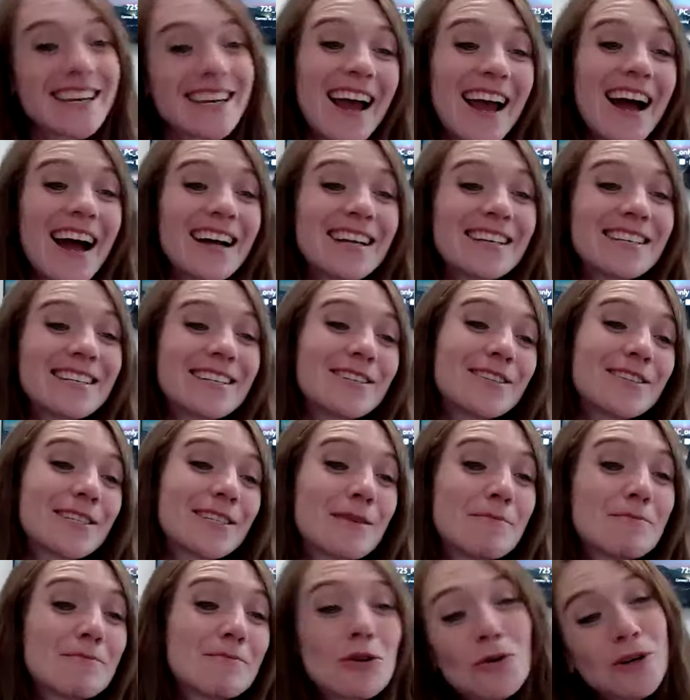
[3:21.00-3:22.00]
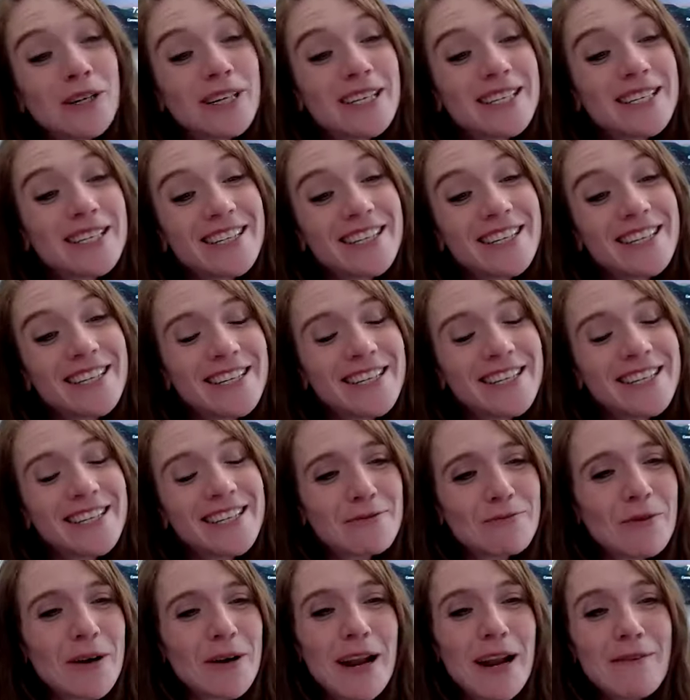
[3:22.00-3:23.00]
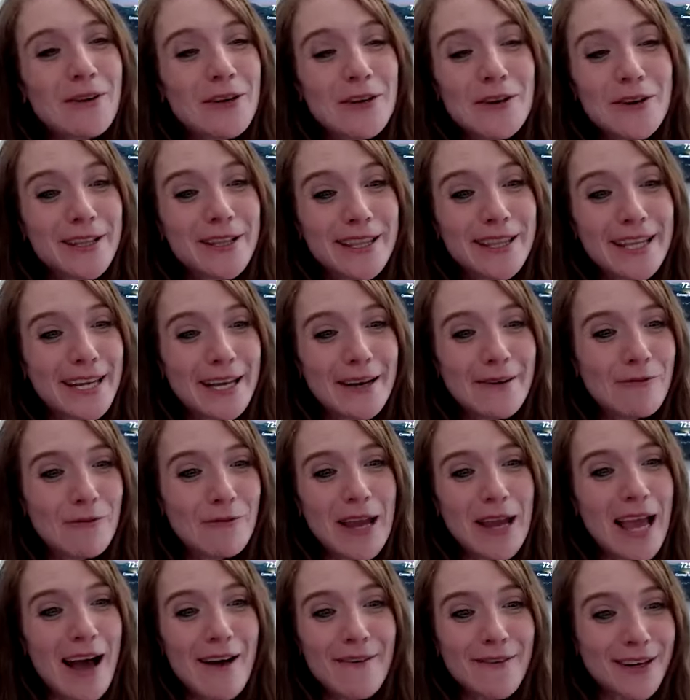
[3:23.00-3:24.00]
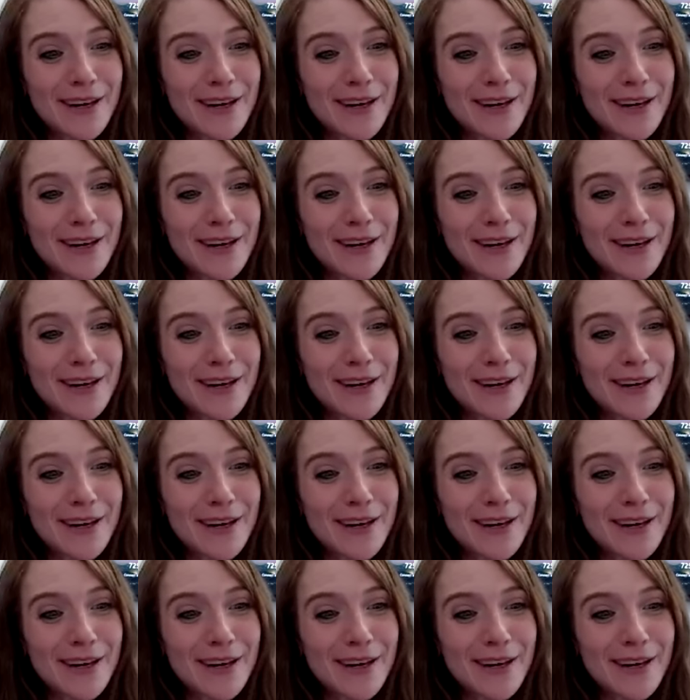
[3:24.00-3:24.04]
dogs, a cat, some tortoises, whatever you can think of, we